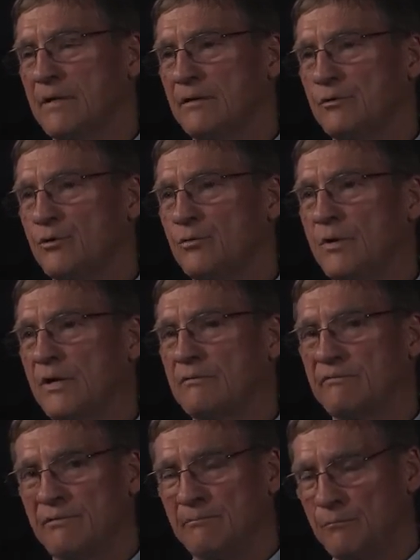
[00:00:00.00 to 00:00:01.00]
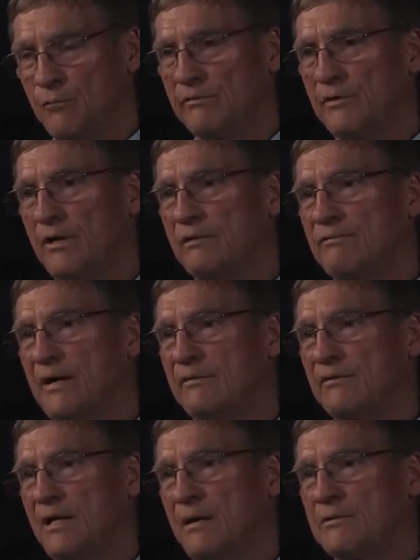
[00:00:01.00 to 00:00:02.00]
uh, do one, move another
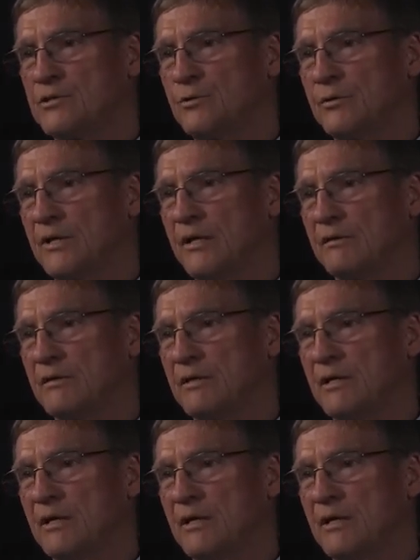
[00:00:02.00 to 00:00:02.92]
five kilometers, do another.